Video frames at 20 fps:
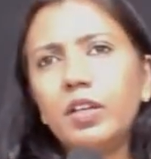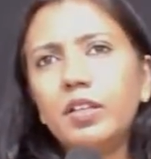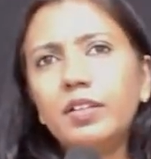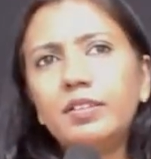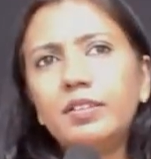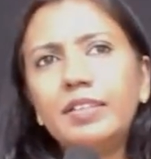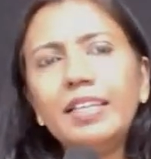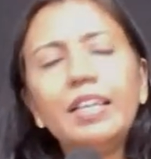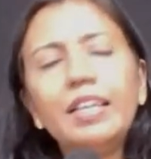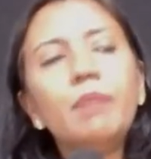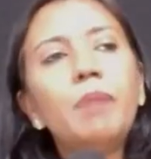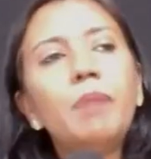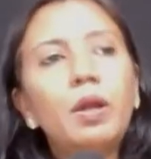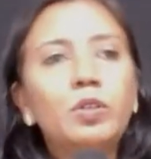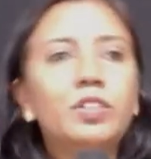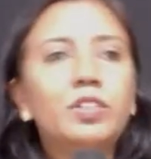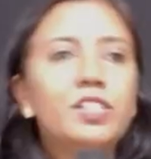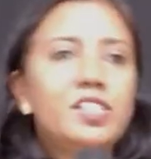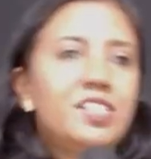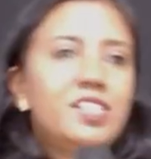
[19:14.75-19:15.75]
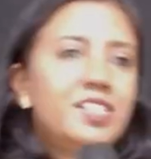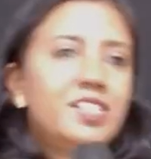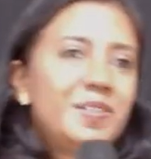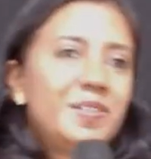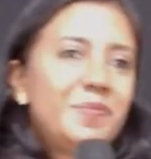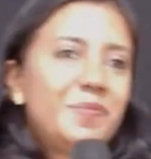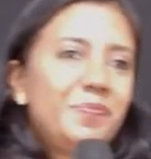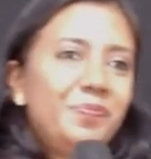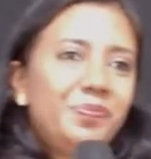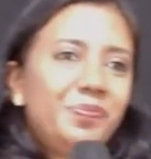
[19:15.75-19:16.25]
think about this.
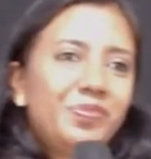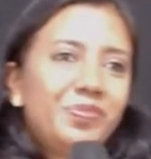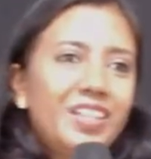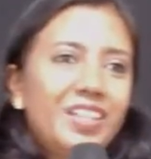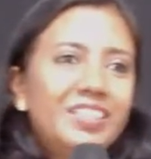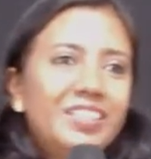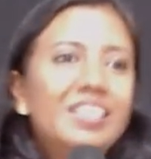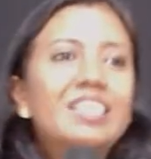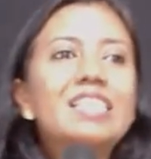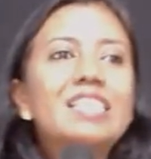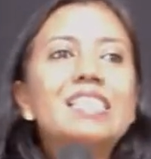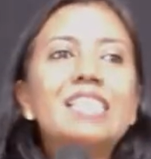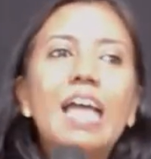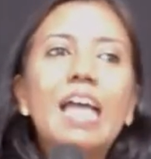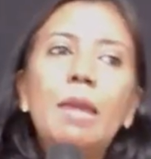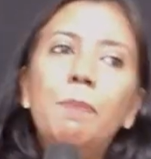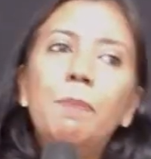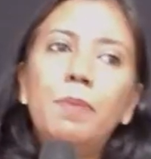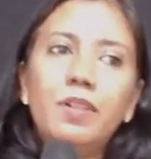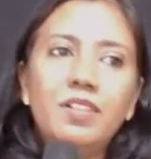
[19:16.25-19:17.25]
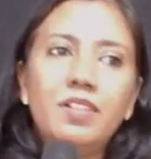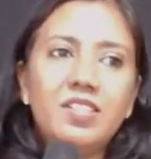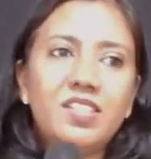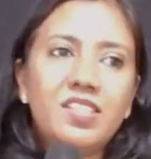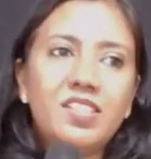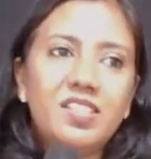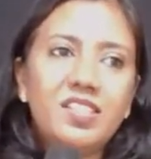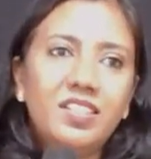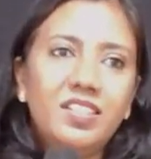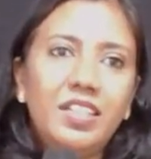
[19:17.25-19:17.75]
The
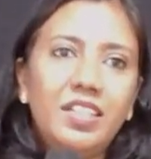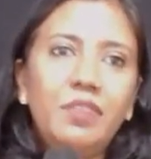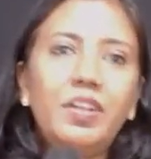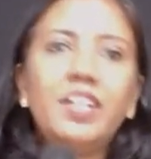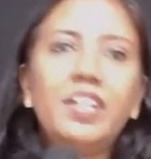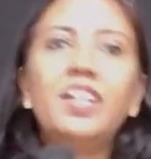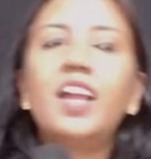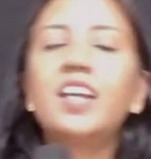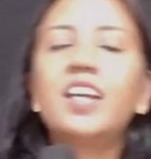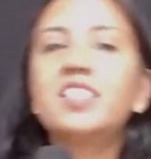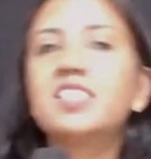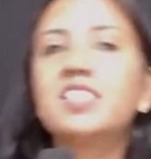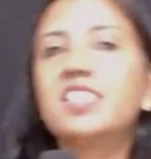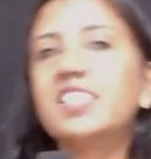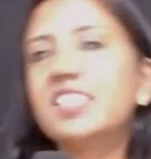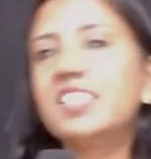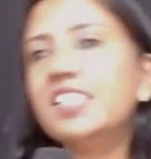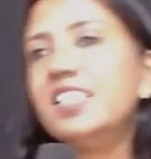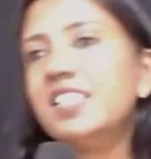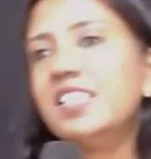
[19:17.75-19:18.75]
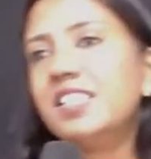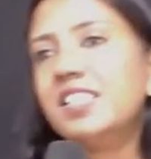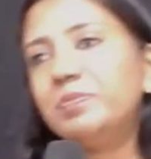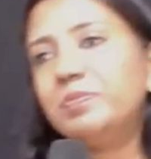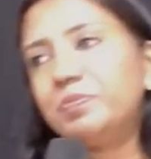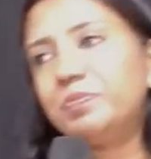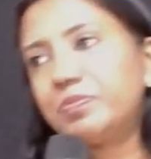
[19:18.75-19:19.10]
disciples, they went and asked Jesus,